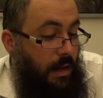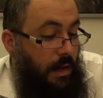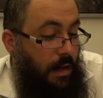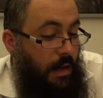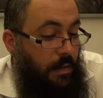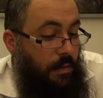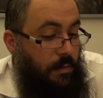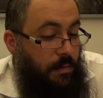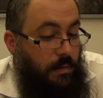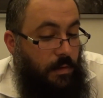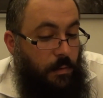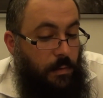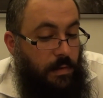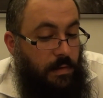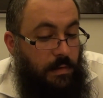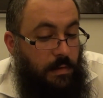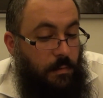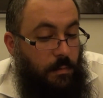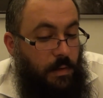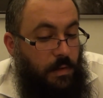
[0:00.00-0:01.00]
And there's no
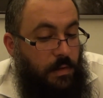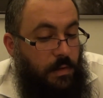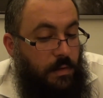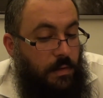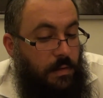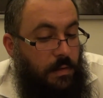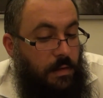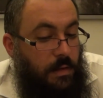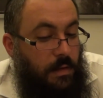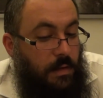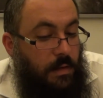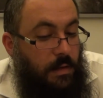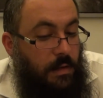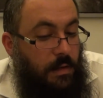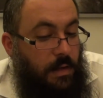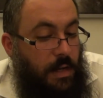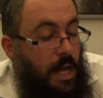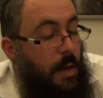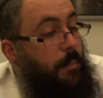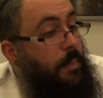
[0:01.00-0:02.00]
reason that we should
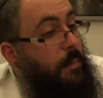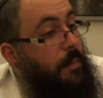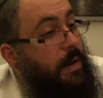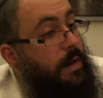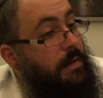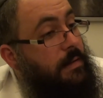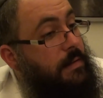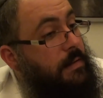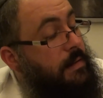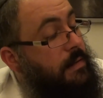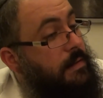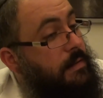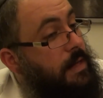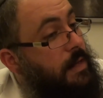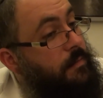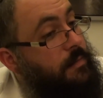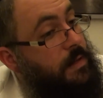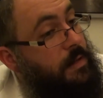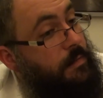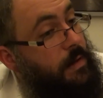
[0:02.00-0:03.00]
compromise the
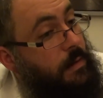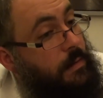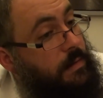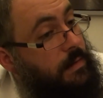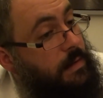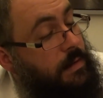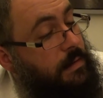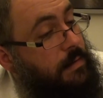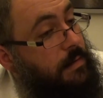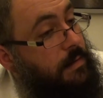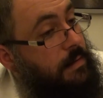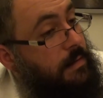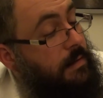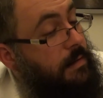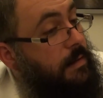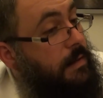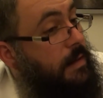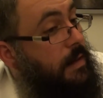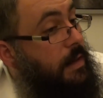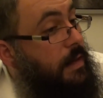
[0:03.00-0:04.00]
safety of our
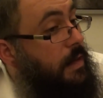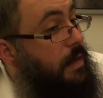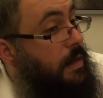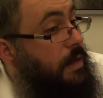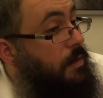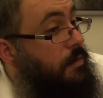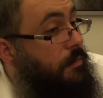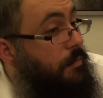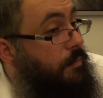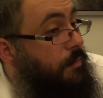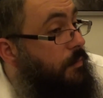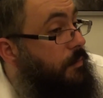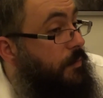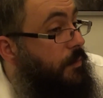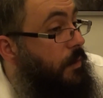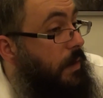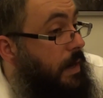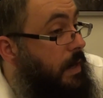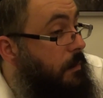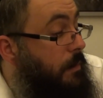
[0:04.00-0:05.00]
citizens
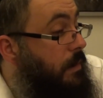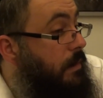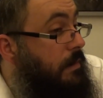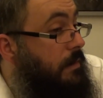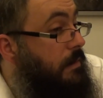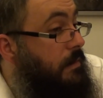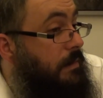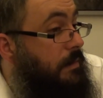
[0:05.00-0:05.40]
for anyone.